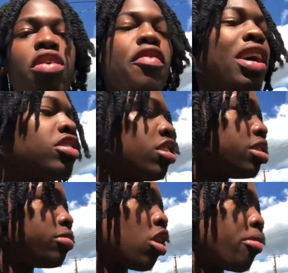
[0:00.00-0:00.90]
If I talk
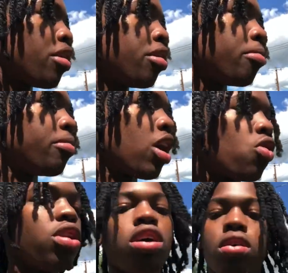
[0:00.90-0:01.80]
about him, I'll
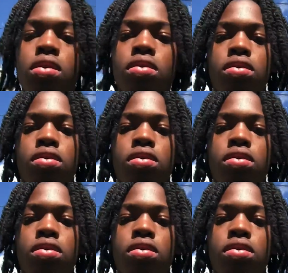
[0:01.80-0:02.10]
go to hell.